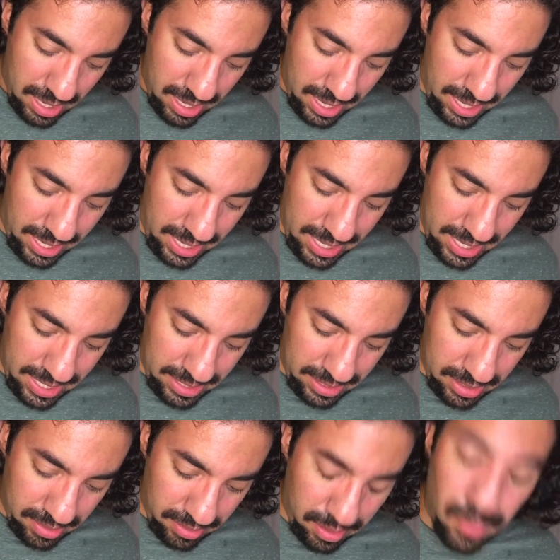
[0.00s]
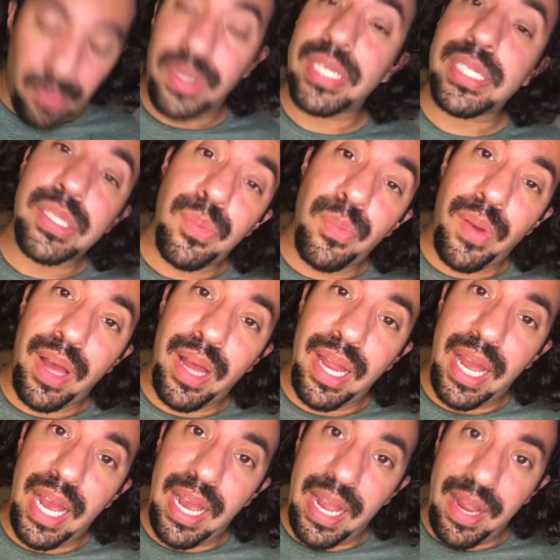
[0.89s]
And the reason why
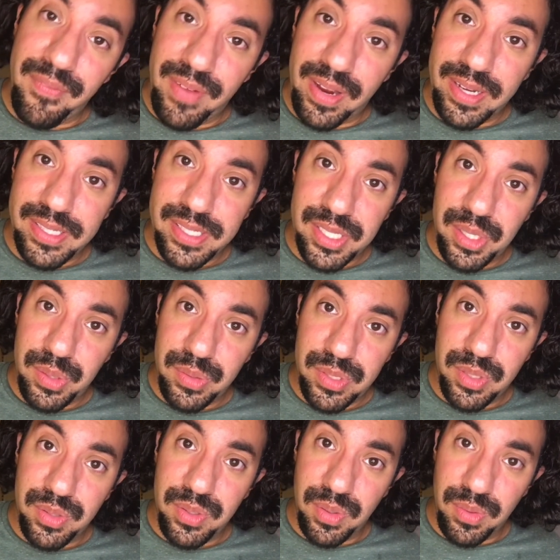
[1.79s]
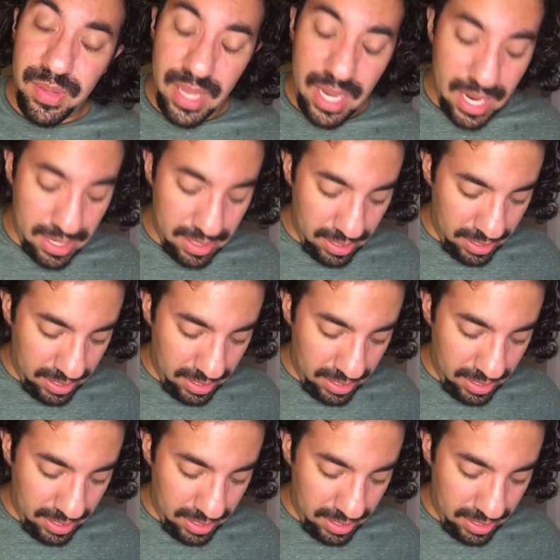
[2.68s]
I advise you to do that